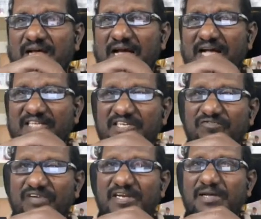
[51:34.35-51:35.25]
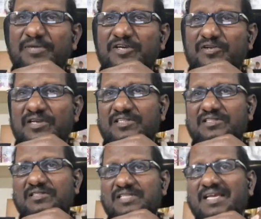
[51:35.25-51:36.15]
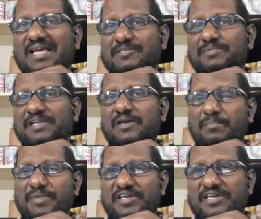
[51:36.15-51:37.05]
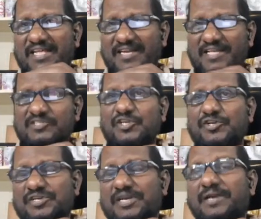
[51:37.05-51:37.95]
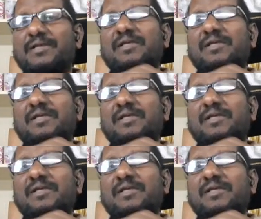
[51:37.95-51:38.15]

as and when a particular thing has been completed and executed,